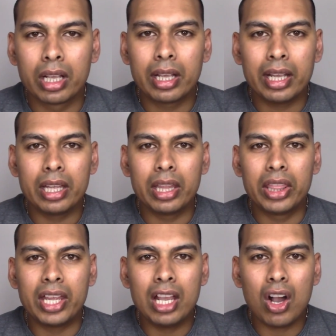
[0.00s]
Okay,
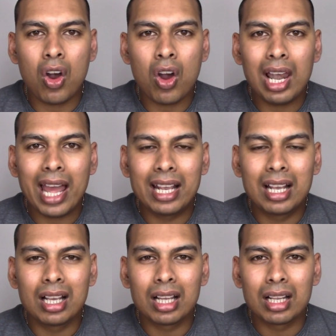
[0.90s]
they are
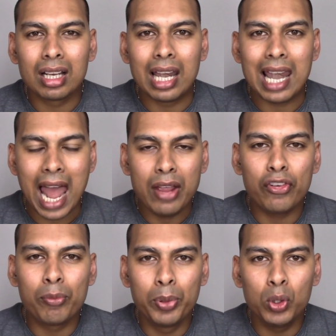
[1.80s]
like
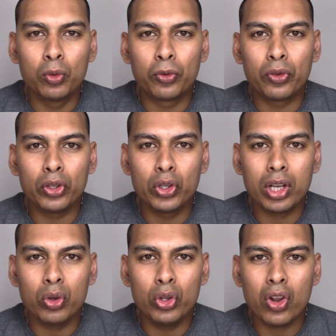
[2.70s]
life proof. You
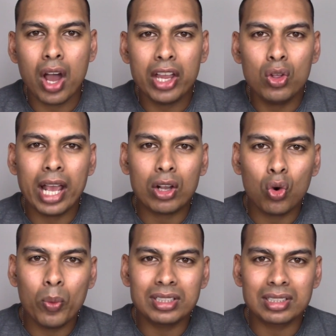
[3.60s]
know how you like
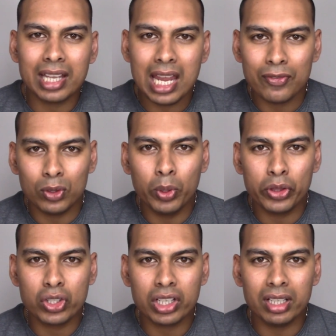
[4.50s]
always careful with
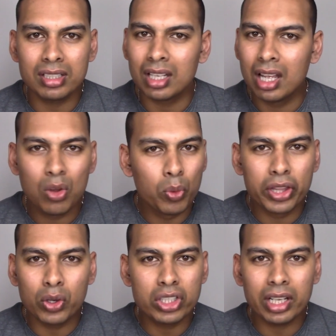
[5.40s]
your shades, With
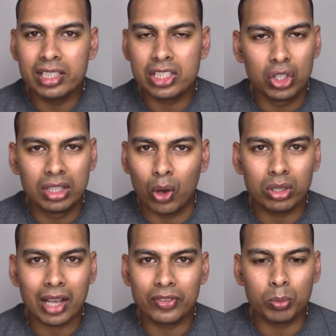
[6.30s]
those shades, you don't
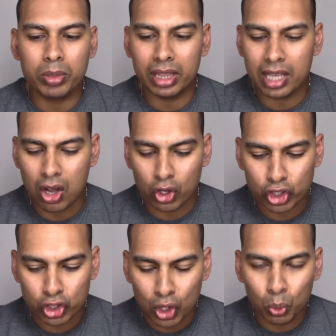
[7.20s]
have to be. They are
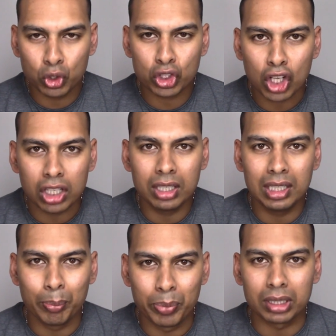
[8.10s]
so
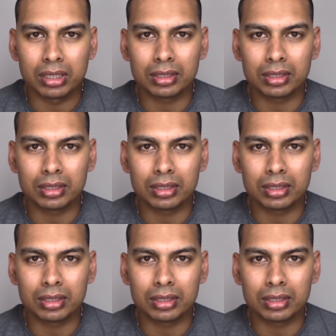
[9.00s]
solidly built.